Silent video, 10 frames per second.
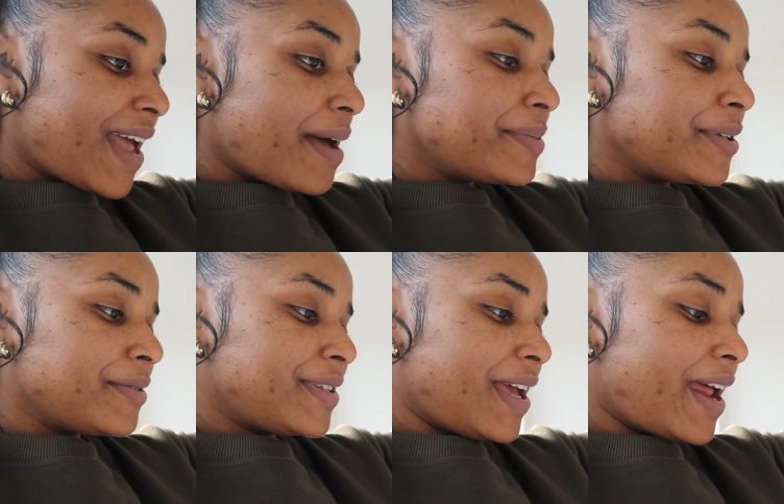I'm so
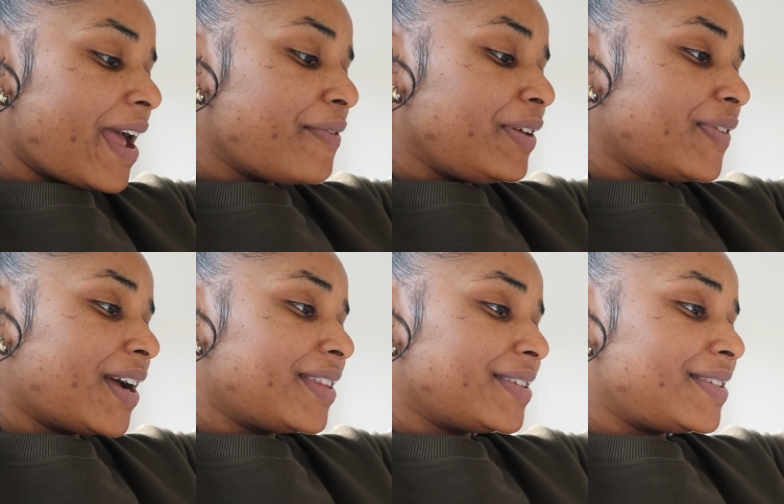sad I haven't even
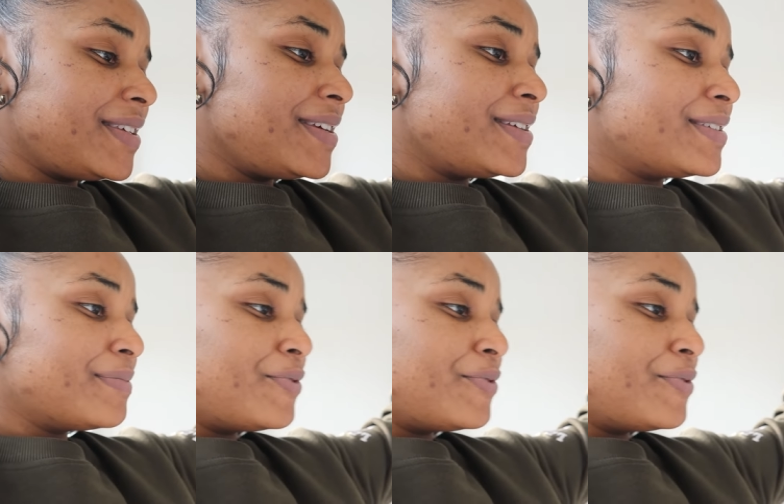got to see this